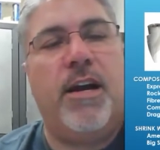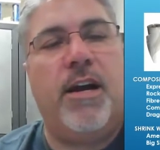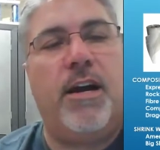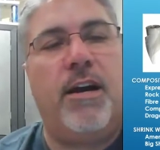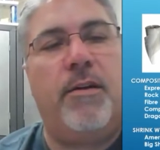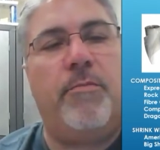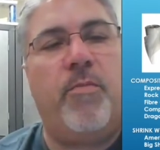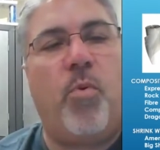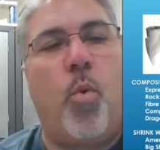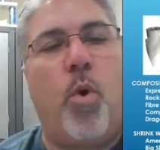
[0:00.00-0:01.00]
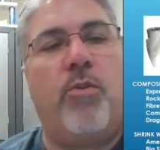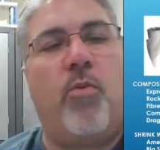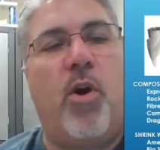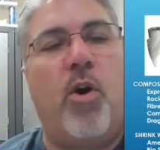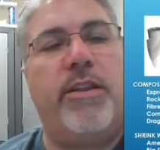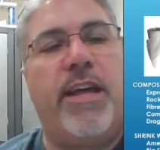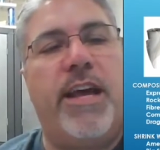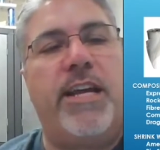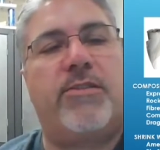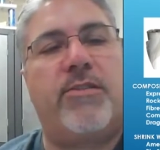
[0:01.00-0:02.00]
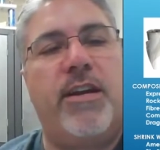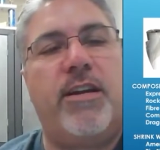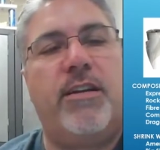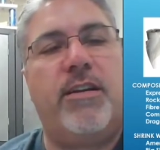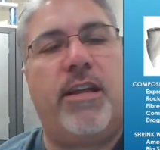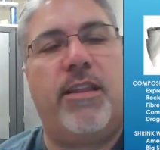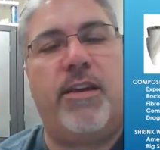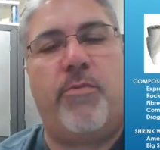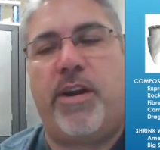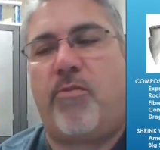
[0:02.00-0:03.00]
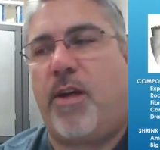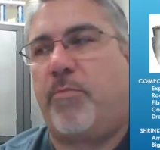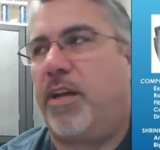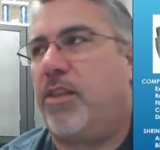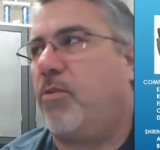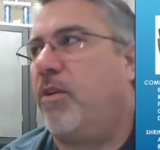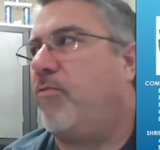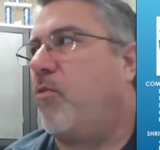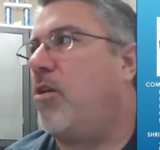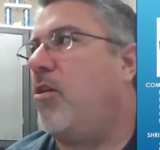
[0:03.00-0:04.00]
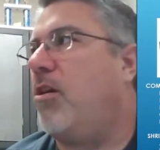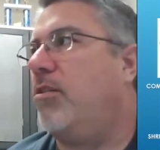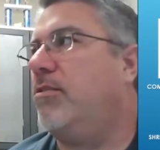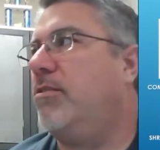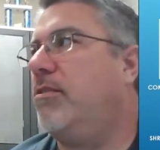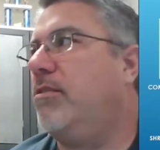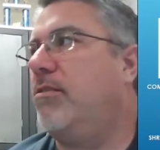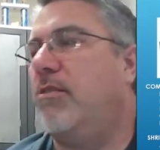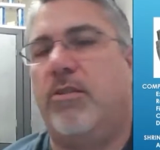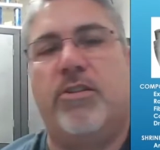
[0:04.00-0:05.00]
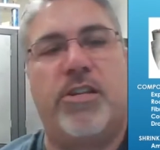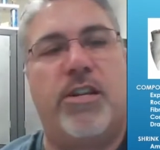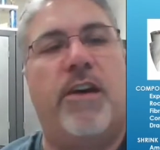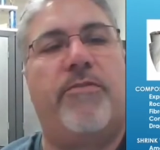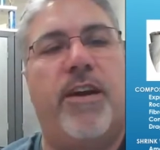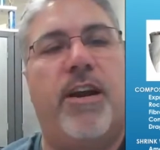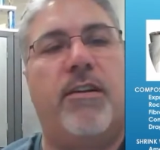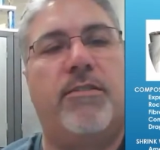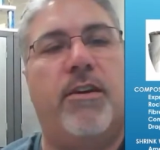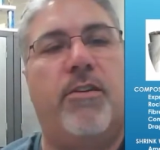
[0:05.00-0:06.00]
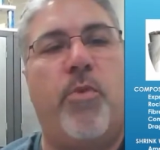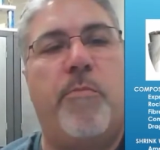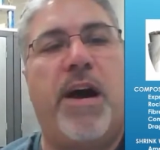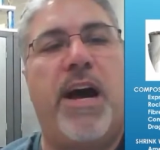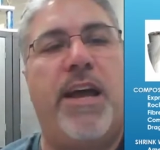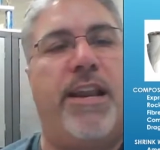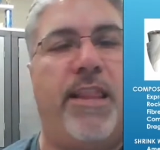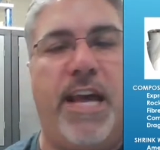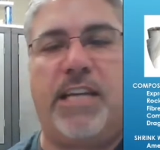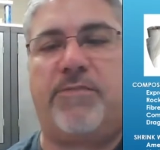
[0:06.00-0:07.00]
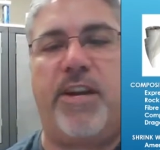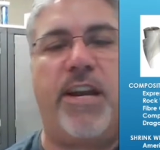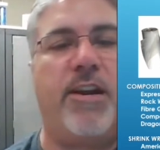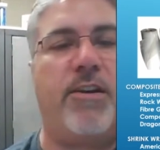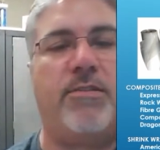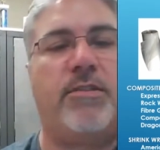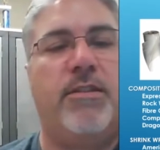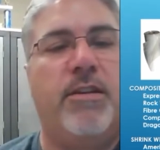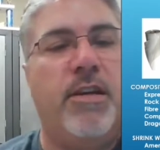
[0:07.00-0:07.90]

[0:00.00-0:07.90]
One roll of that heat shrink, I think we can wrap like 3 or 4 cars. There's enough there. So we buy it and it lasts for years.